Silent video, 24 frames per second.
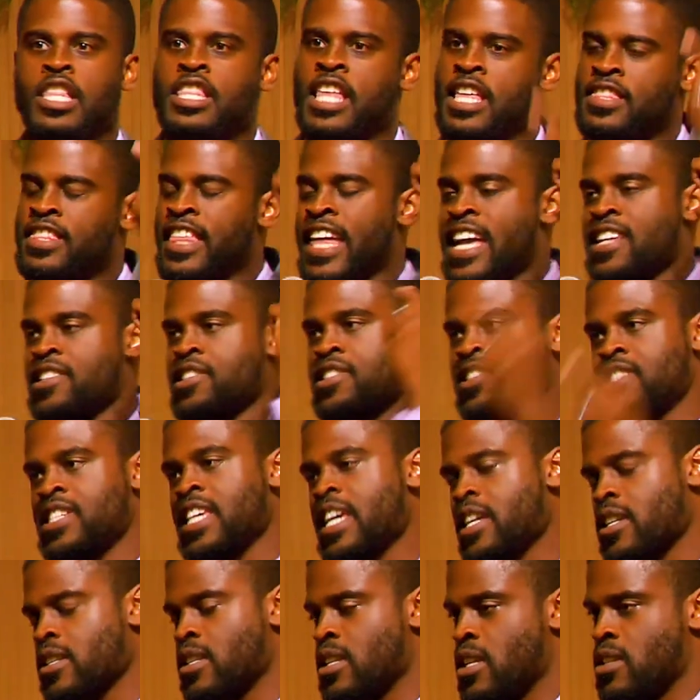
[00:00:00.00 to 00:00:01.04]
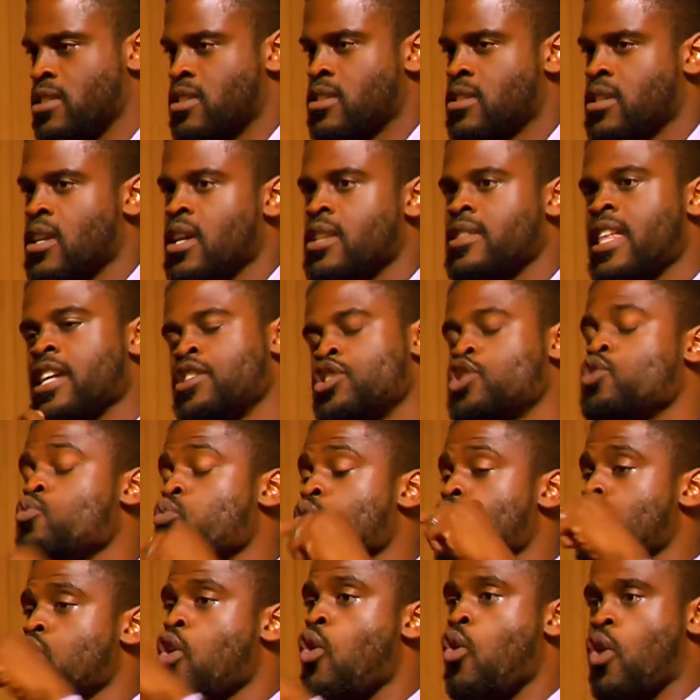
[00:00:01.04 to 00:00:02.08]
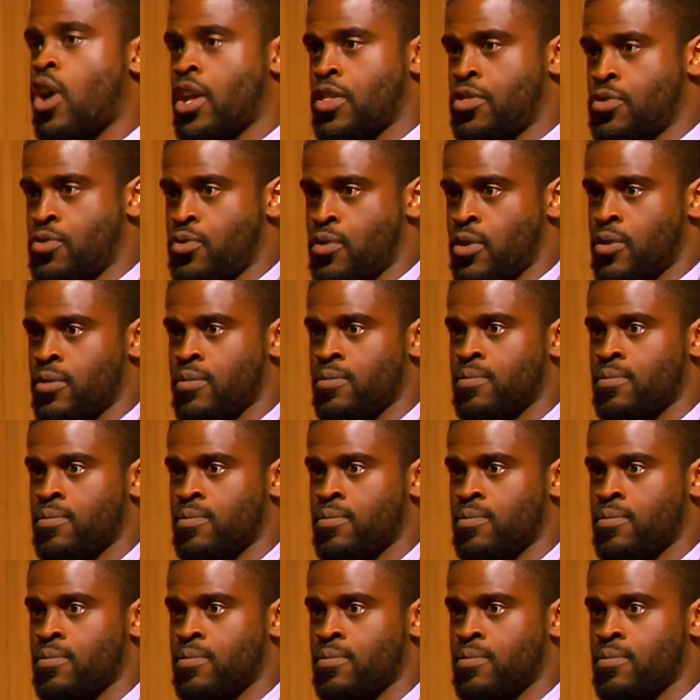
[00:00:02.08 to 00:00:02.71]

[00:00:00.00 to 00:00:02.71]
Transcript: that sickness that you were going through,